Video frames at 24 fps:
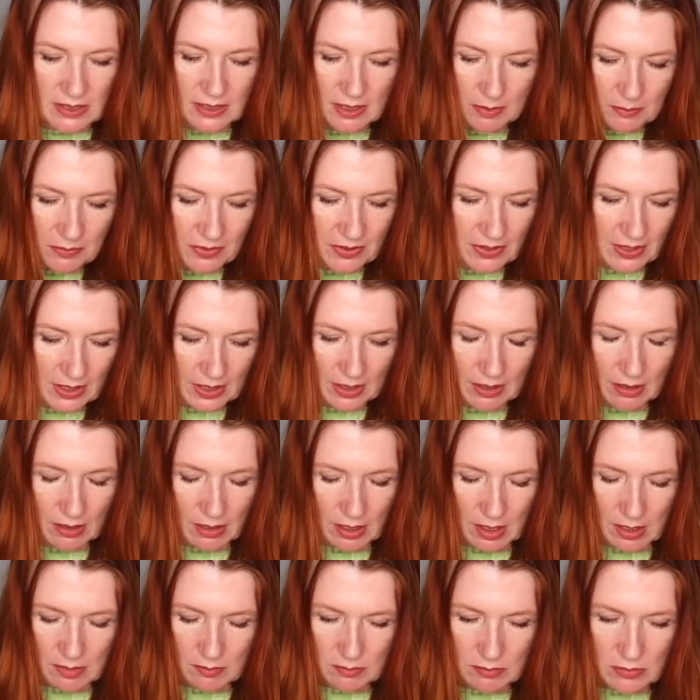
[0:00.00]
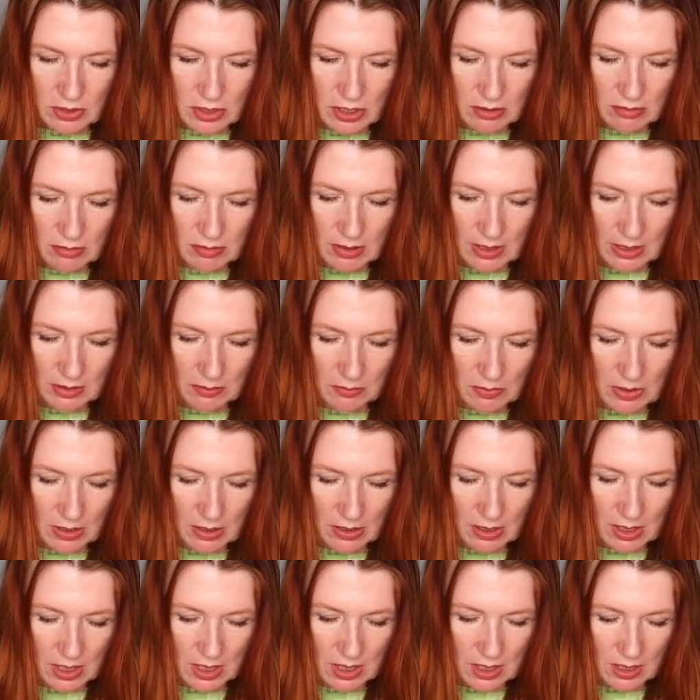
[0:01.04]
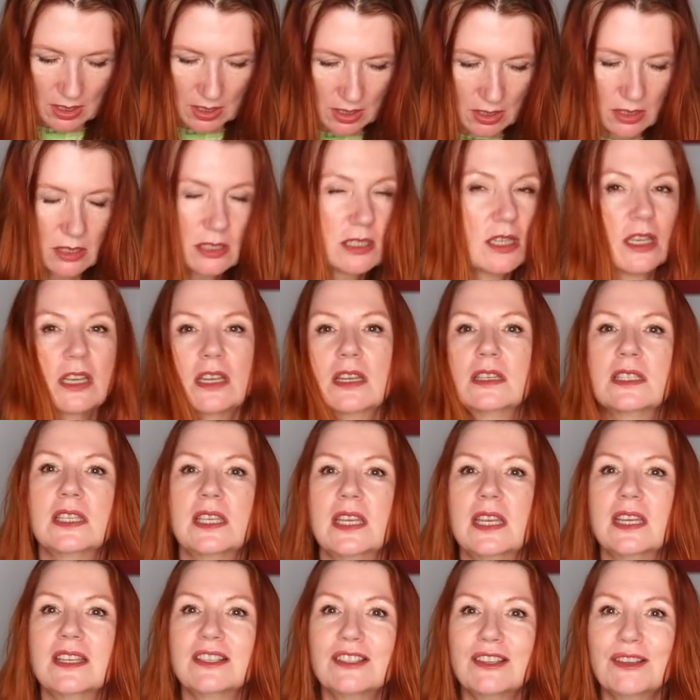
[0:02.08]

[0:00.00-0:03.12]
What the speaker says: something I'm doing when I insert it.